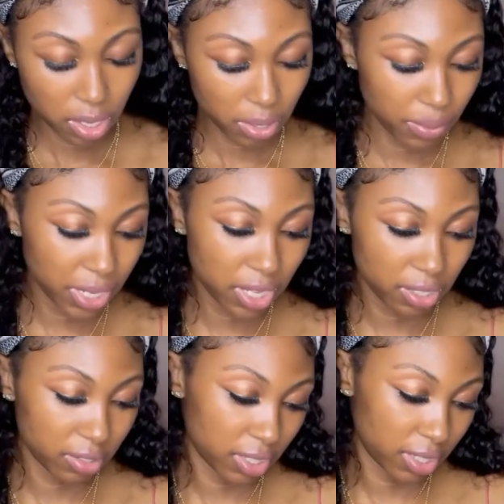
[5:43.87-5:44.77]
And what
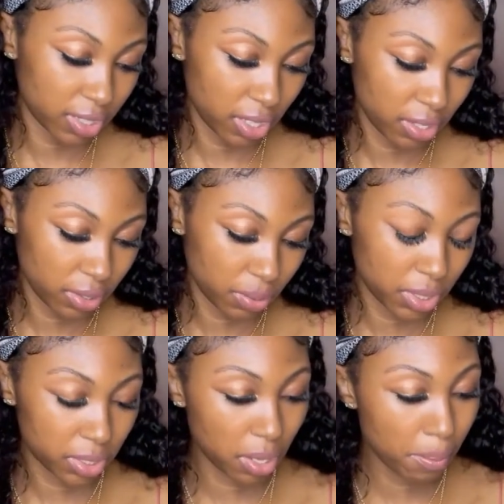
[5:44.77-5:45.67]
color did I say this
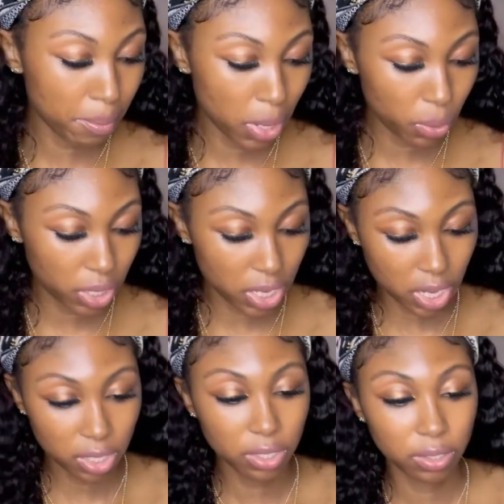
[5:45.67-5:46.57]
was? Mocha.
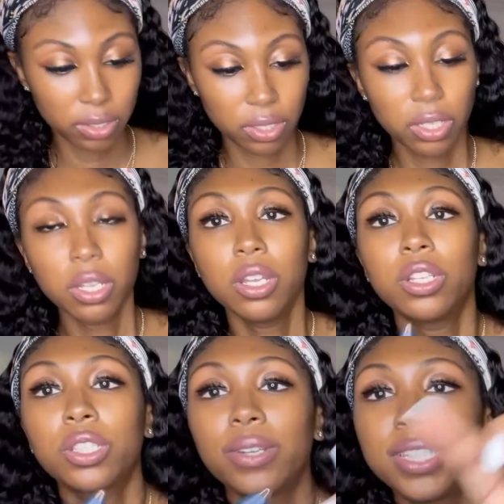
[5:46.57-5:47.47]

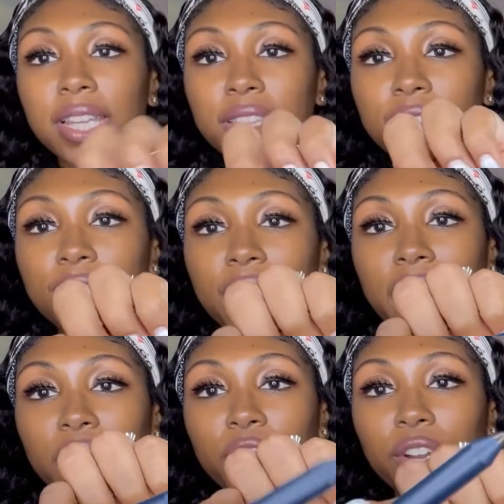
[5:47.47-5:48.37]
So it's like the
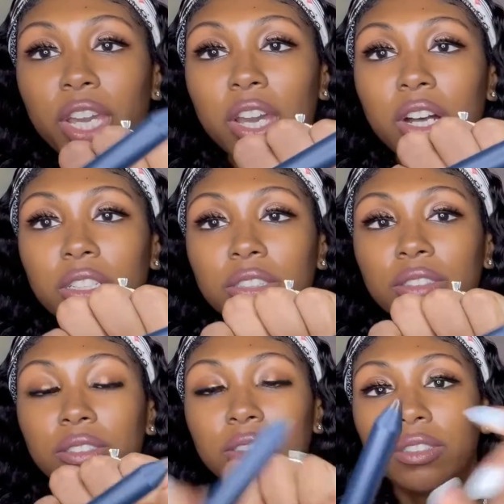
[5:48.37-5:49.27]
fat crayon,
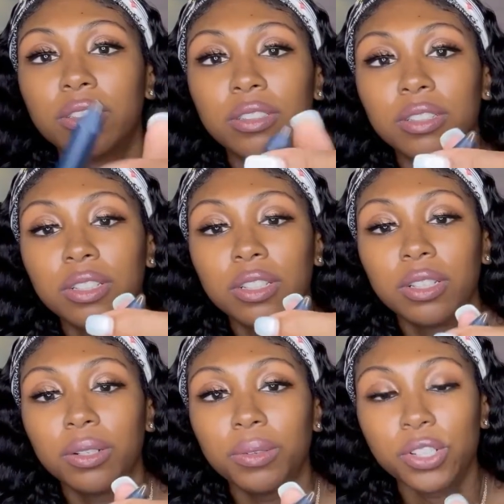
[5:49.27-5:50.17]

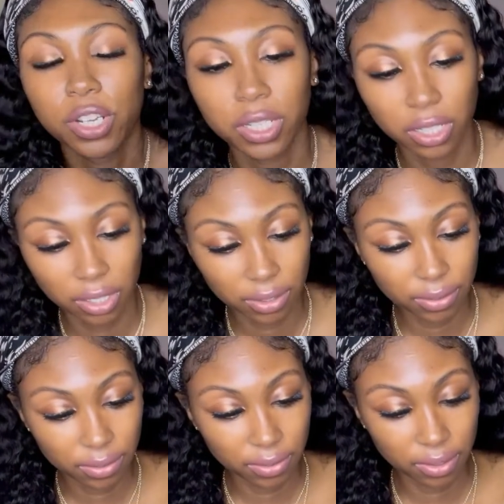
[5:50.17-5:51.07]
which I love.
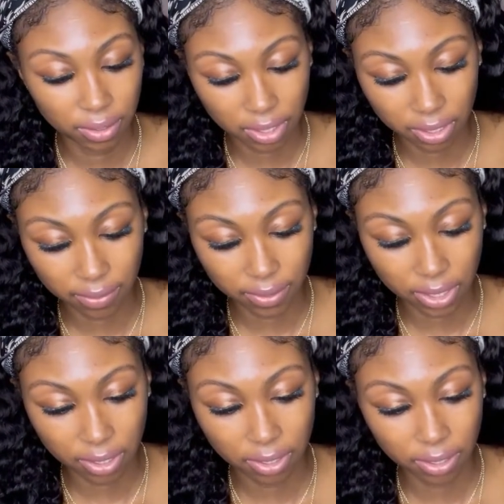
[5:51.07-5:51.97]
I love
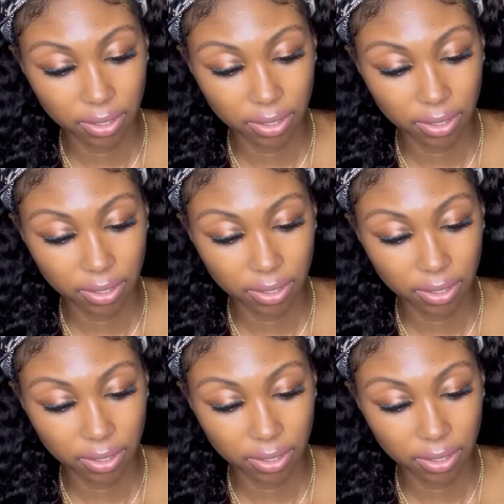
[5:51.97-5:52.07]
that.